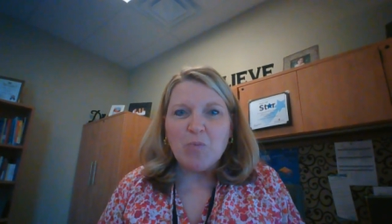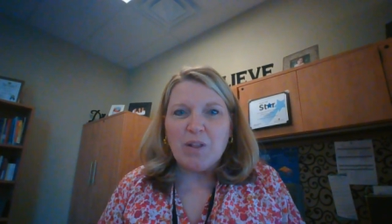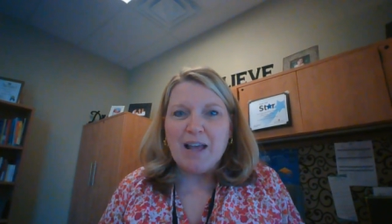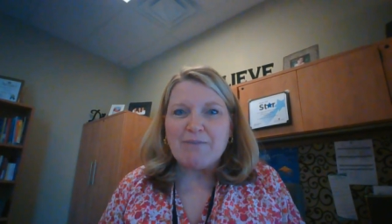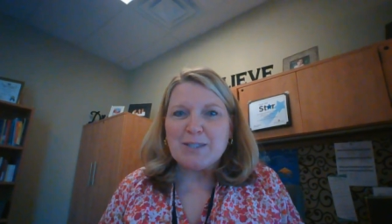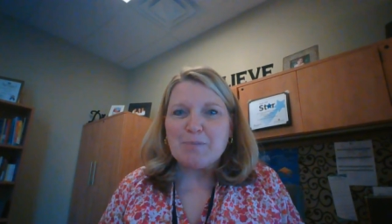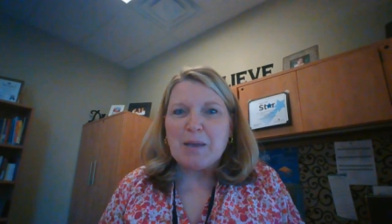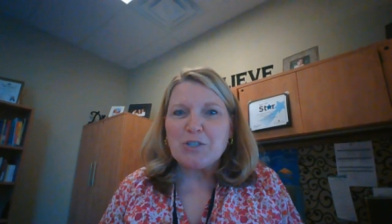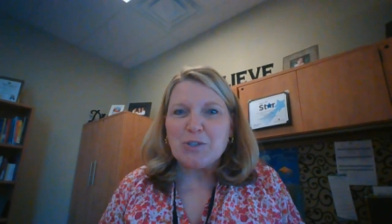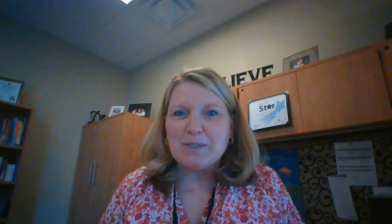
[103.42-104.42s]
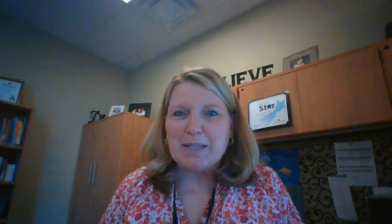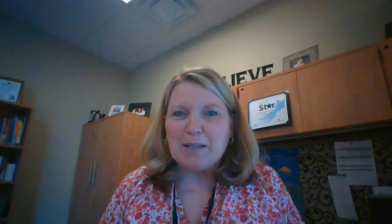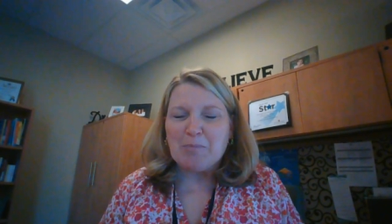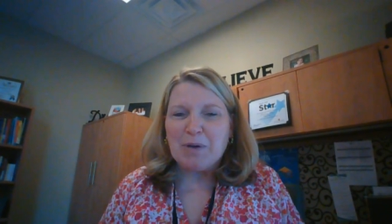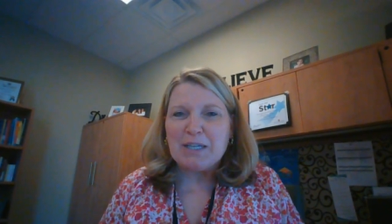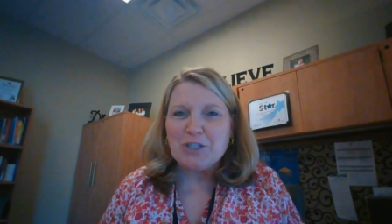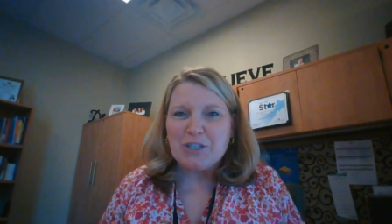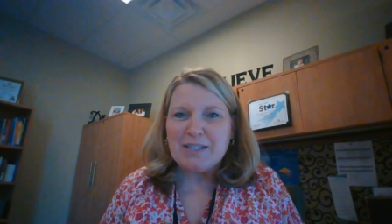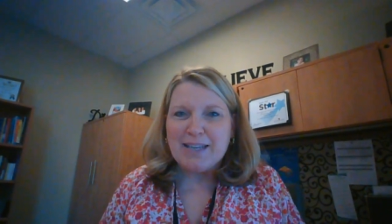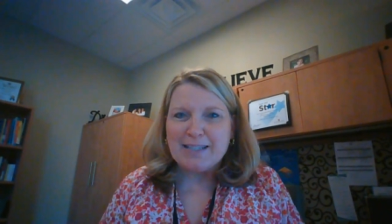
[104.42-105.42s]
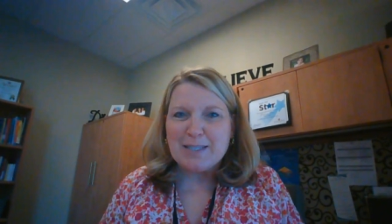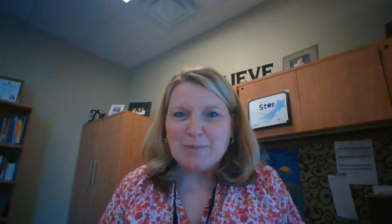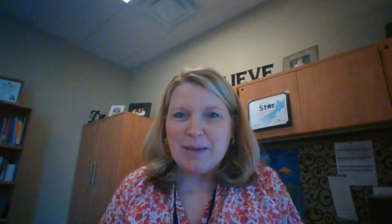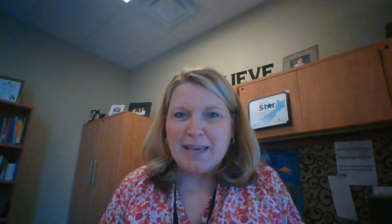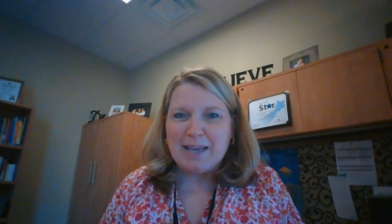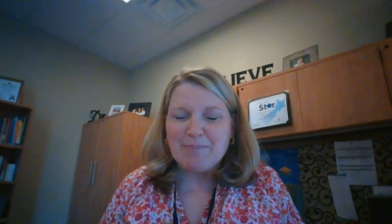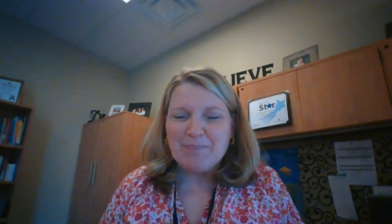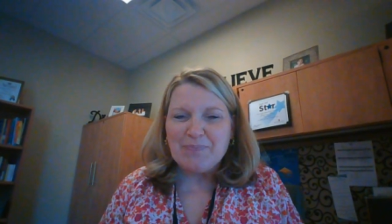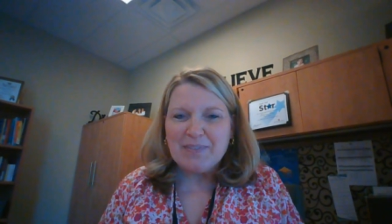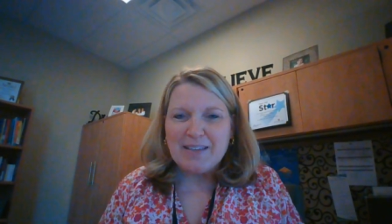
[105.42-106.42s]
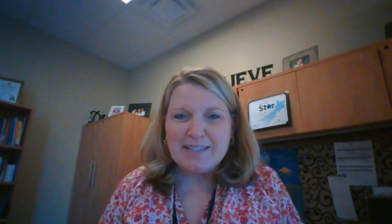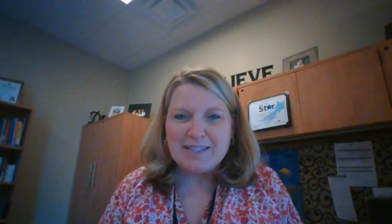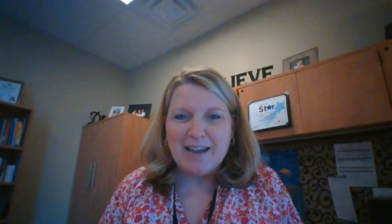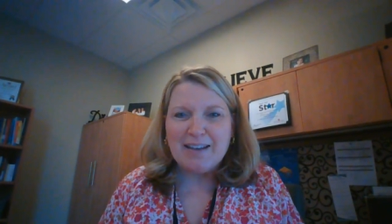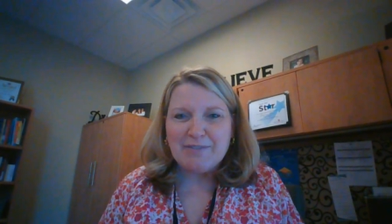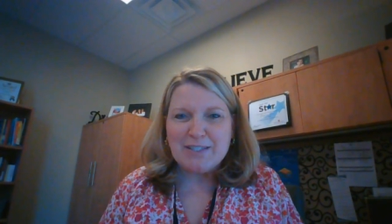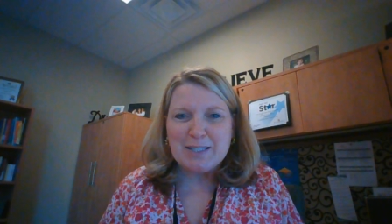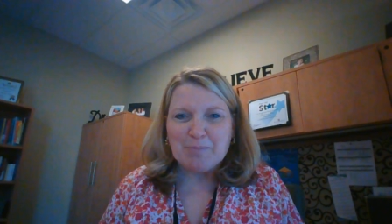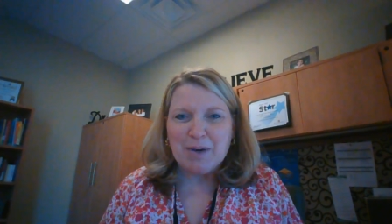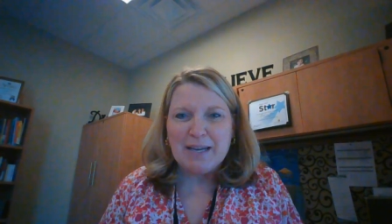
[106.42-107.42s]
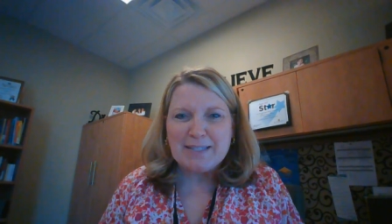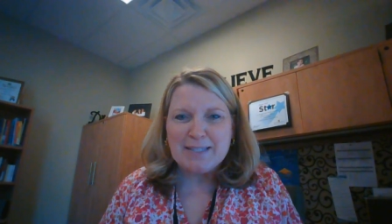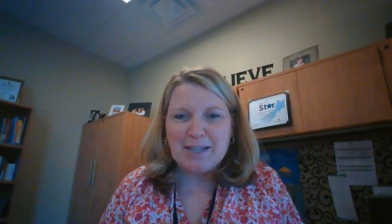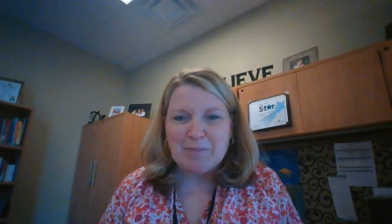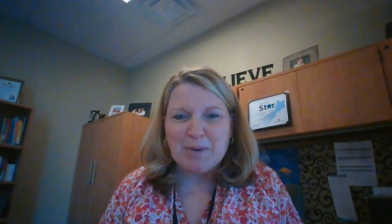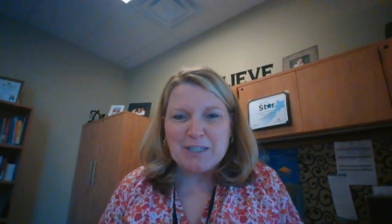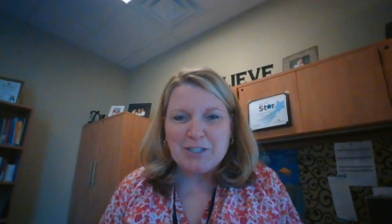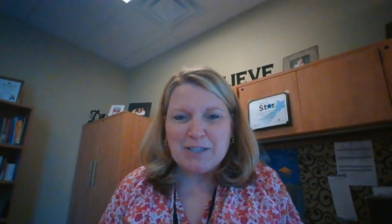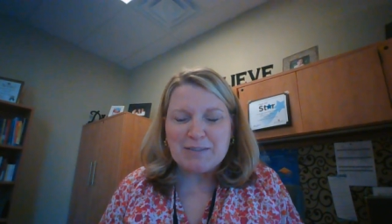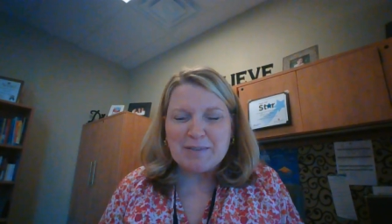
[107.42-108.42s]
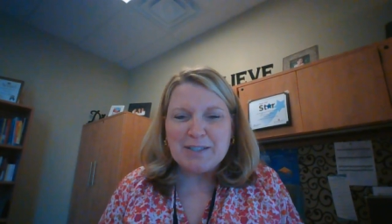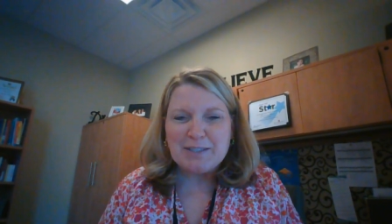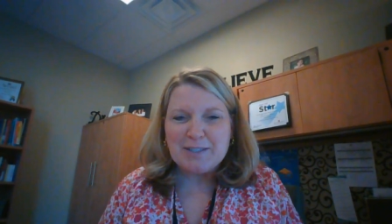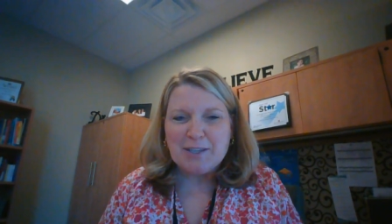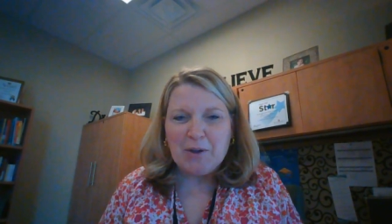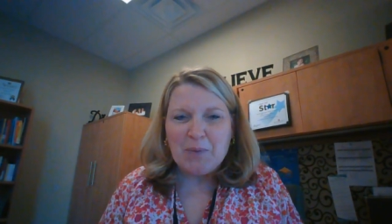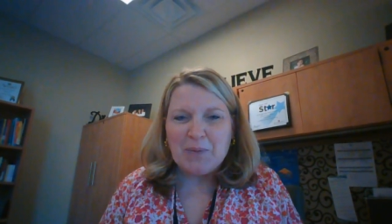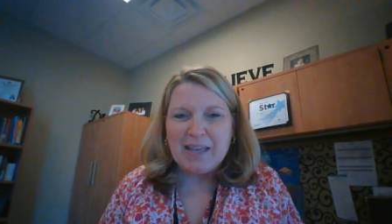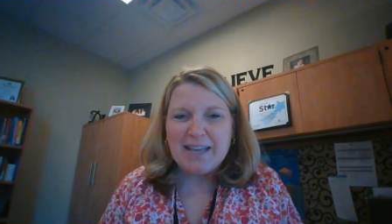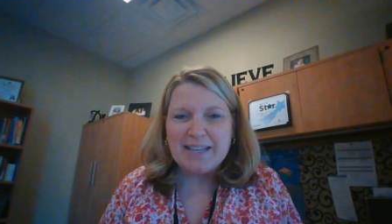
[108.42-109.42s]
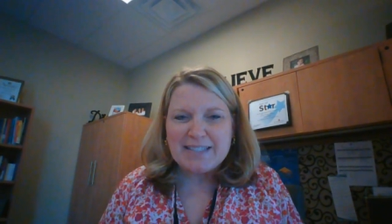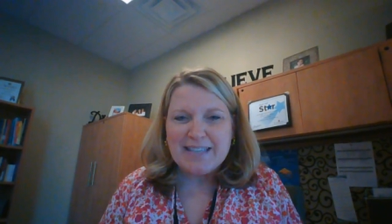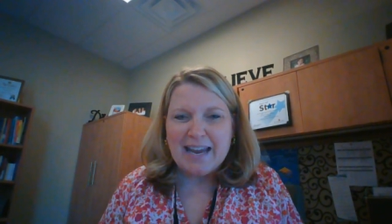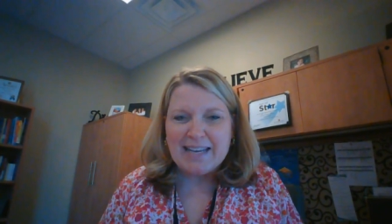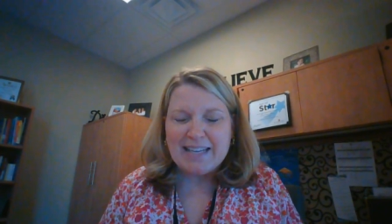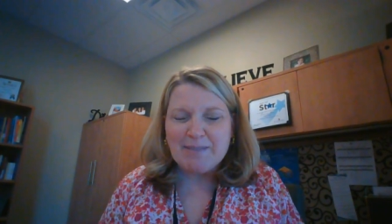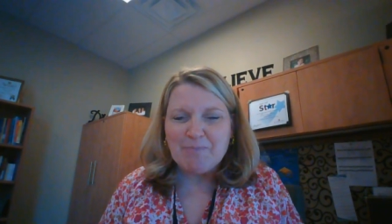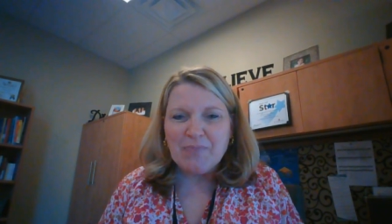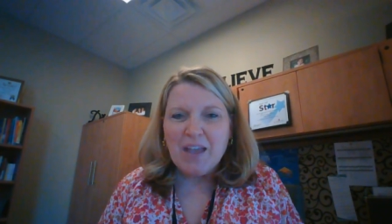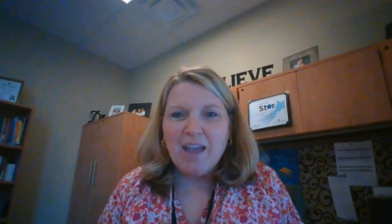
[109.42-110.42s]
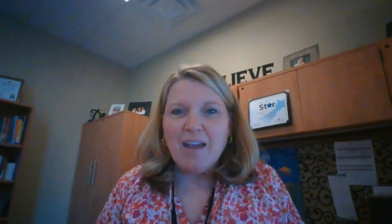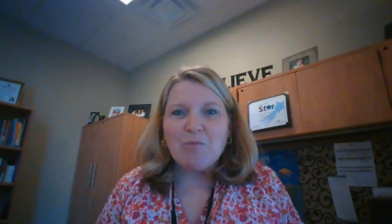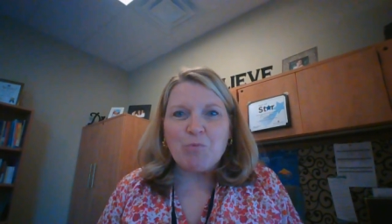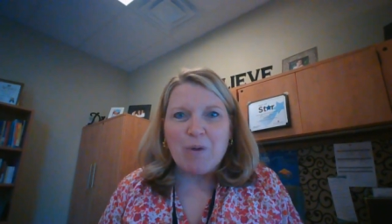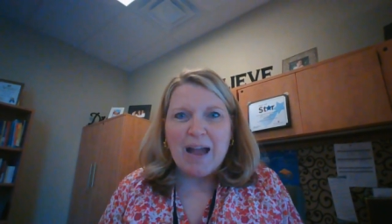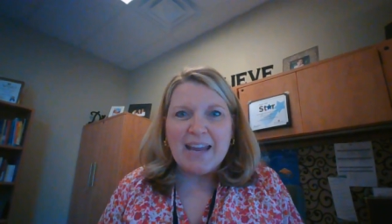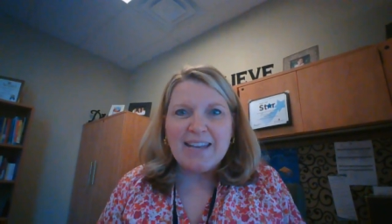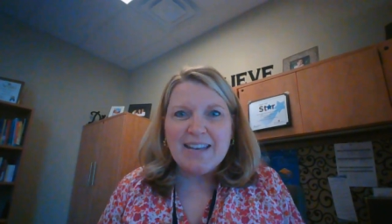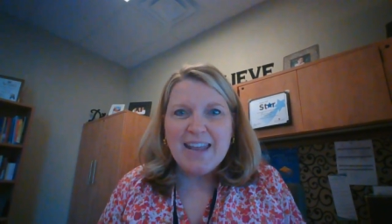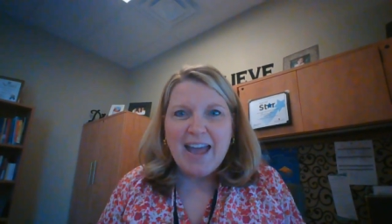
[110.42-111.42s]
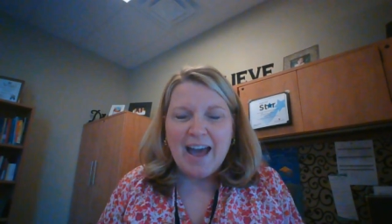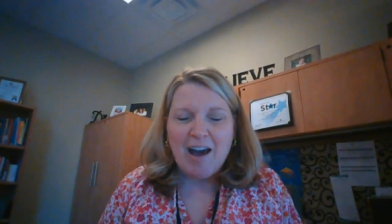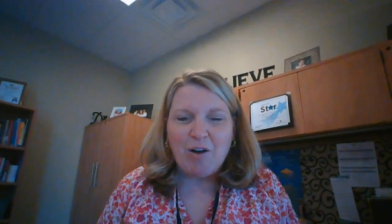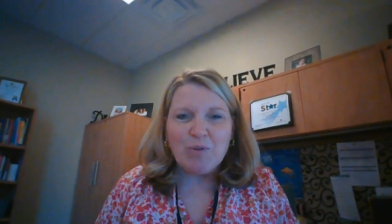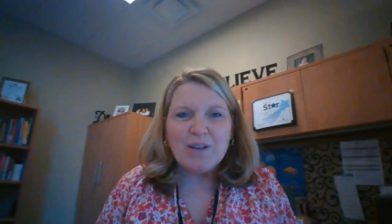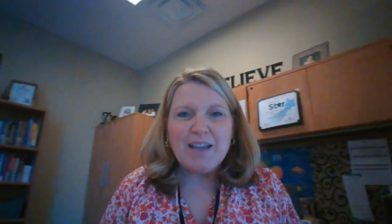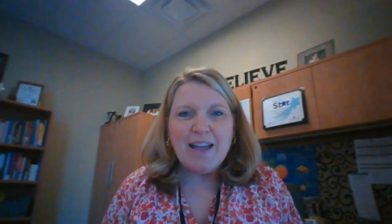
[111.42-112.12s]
will have a special celebration next week. It's kind of a surprise celebration, so get excited. Right now,